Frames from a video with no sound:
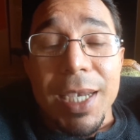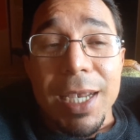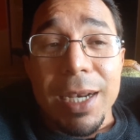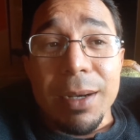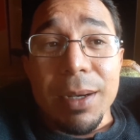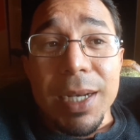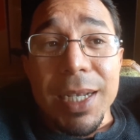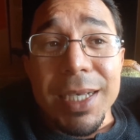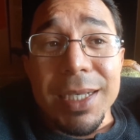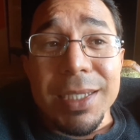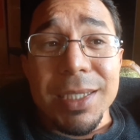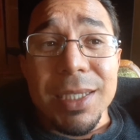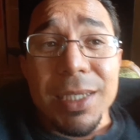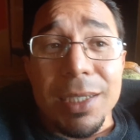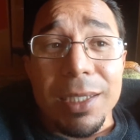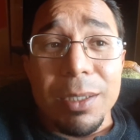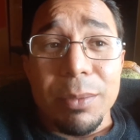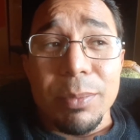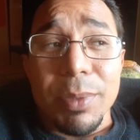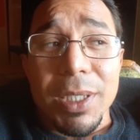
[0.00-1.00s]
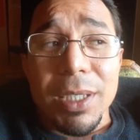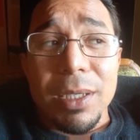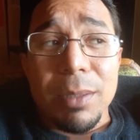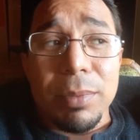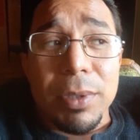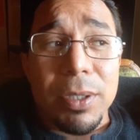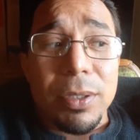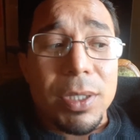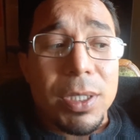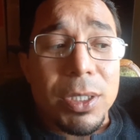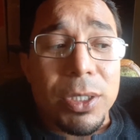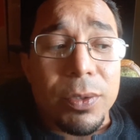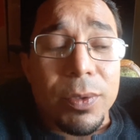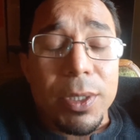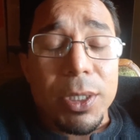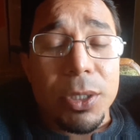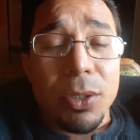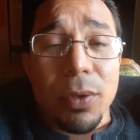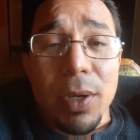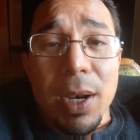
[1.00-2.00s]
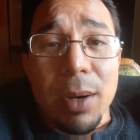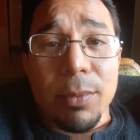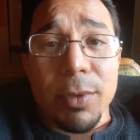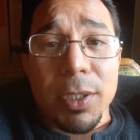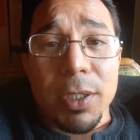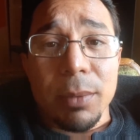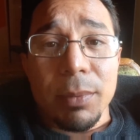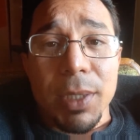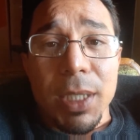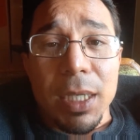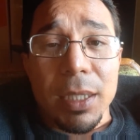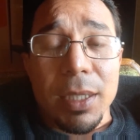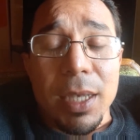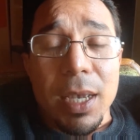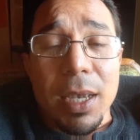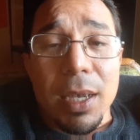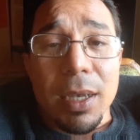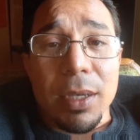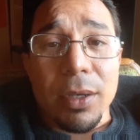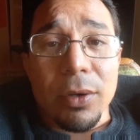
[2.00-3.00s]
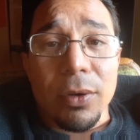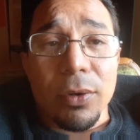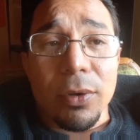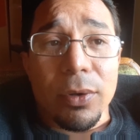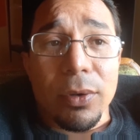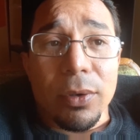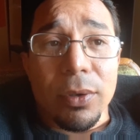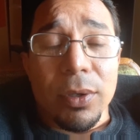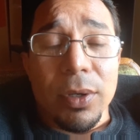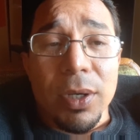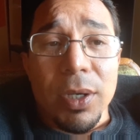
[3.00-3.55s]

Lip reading: can instantly be uploaded to Instagram or something like that, or